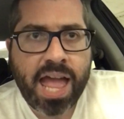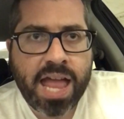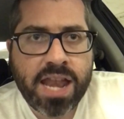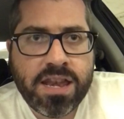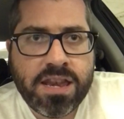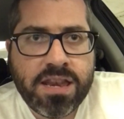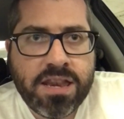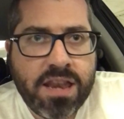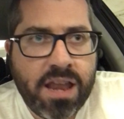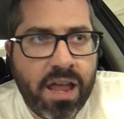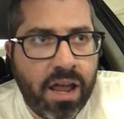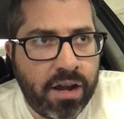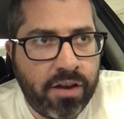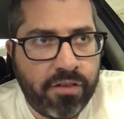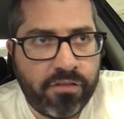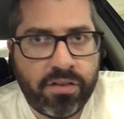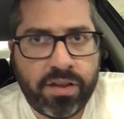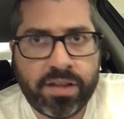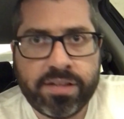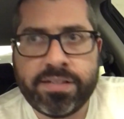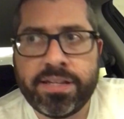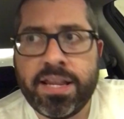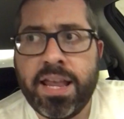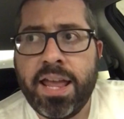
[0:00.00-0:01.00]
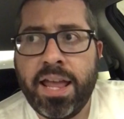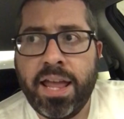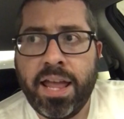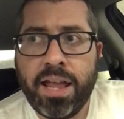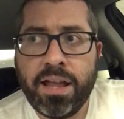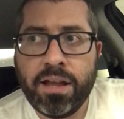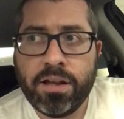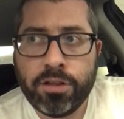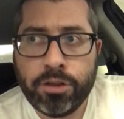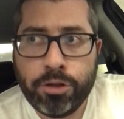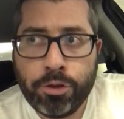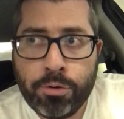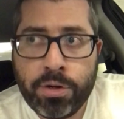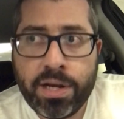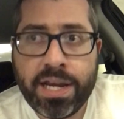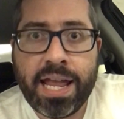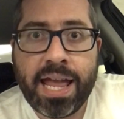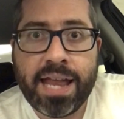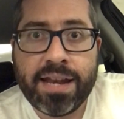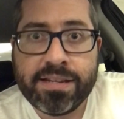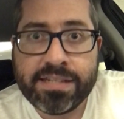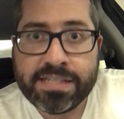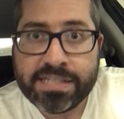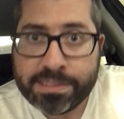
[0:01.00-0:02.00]
And none of us, including
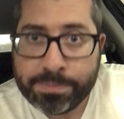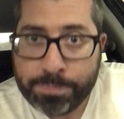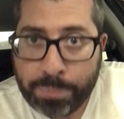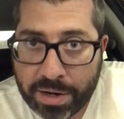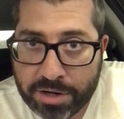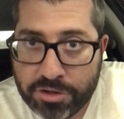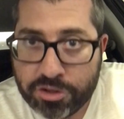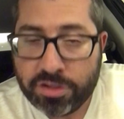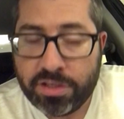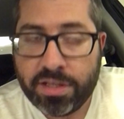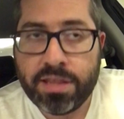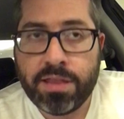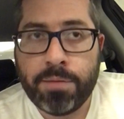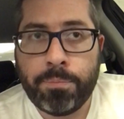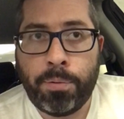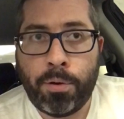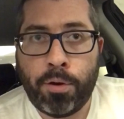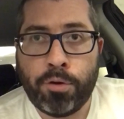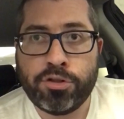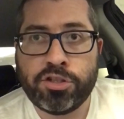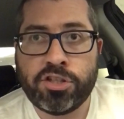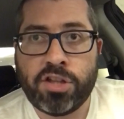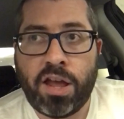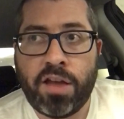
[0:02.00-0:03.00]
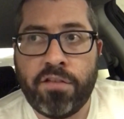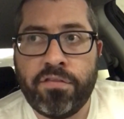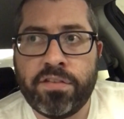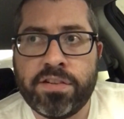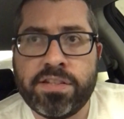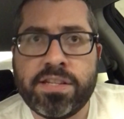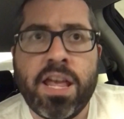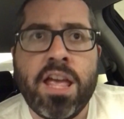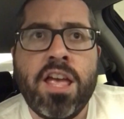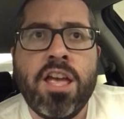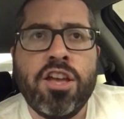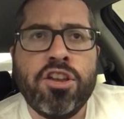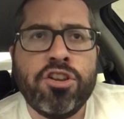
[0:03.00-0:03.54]
and especially the post office,